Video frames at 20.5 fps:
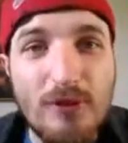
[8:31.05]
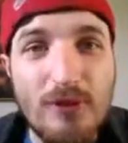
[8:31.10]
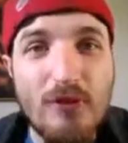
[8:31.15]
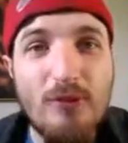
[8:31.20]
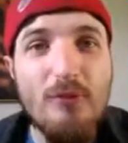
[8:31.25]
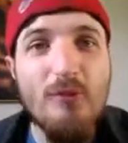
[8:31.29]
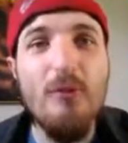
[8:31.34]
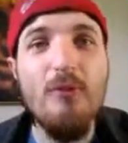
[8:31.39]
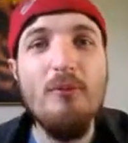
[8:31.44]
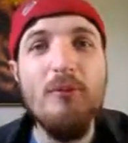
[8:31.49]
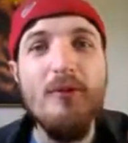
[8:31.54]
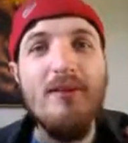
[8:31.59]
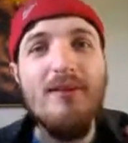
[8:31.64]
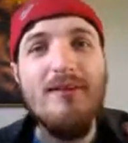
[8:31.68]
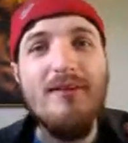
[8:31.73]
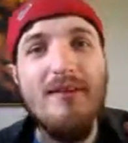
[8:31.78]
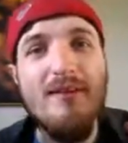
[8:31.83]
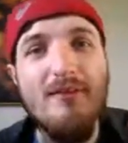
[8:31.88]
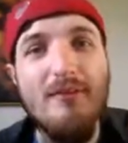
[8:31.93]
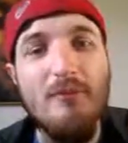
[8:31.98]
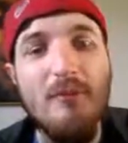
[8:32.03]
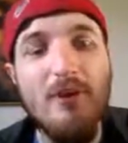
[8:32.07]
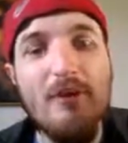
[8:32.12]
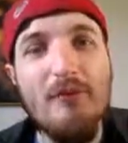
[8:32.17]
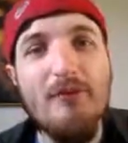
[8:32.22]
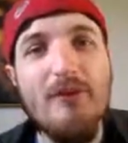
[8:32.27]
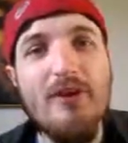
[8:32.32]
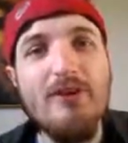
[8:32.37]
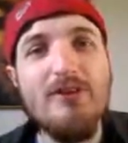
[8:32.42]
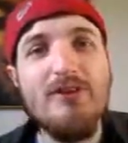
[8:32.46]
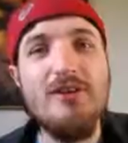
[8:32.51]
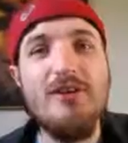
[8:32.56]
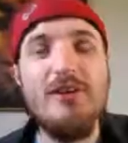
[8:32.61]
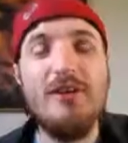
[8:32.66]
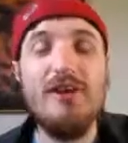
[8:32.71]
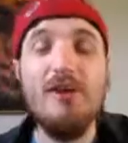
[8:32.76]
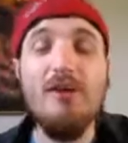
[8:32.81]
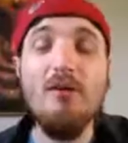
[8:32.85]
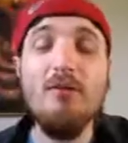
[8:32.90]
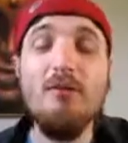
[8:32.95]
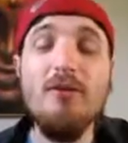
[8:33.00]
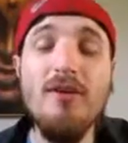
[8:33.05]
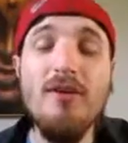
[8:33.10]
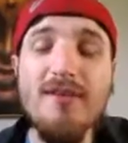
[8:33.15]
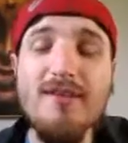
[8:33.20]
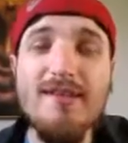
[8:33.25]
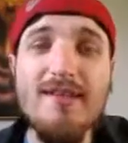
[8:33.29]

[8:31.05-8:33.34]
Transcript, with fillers: I want to see something original. And I want to see